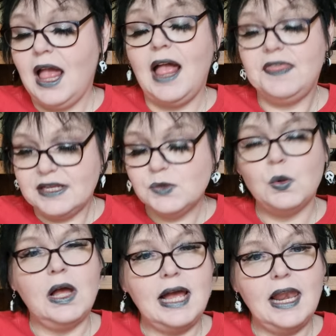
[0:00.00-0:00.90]
And that's
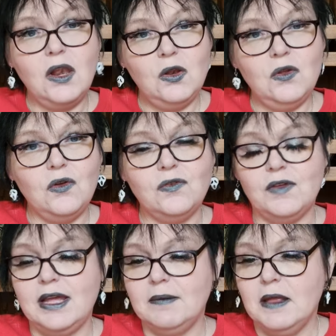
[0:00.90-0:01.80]
what I love
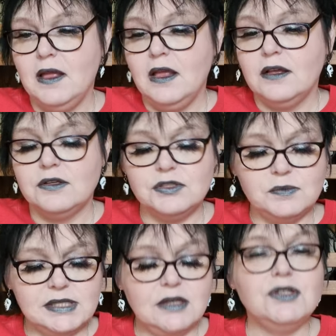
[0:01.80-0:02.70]
it, because
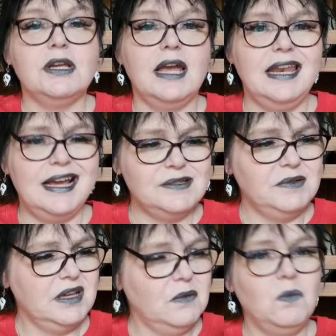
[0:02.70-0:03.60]
sometimes you get an item and you go,